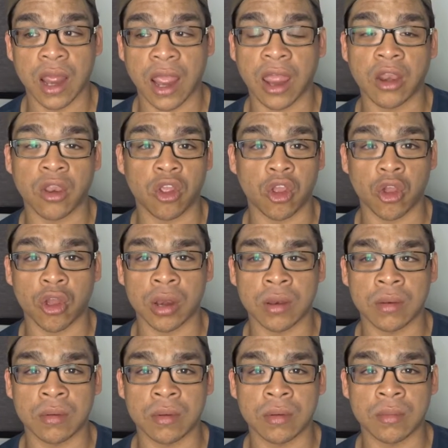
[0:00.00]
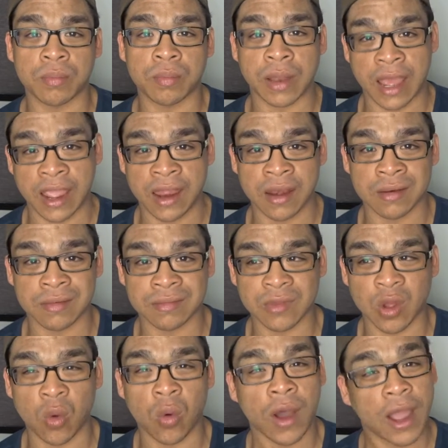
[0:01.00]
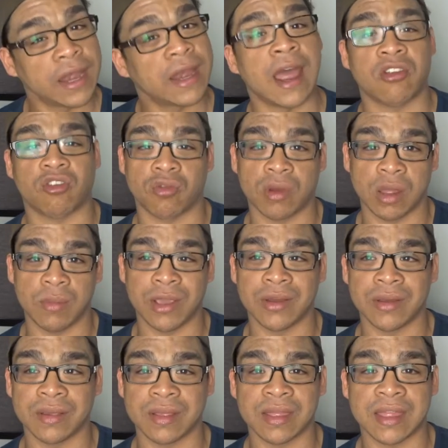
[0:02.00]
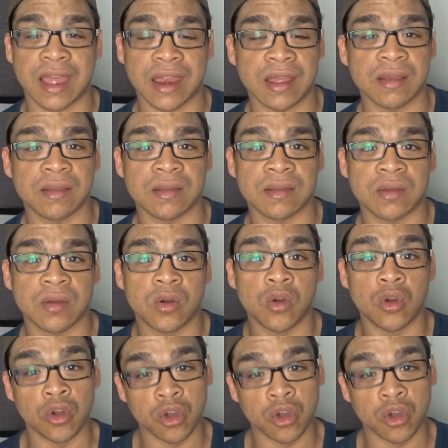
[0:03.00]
and you could play it quite naturally because that is who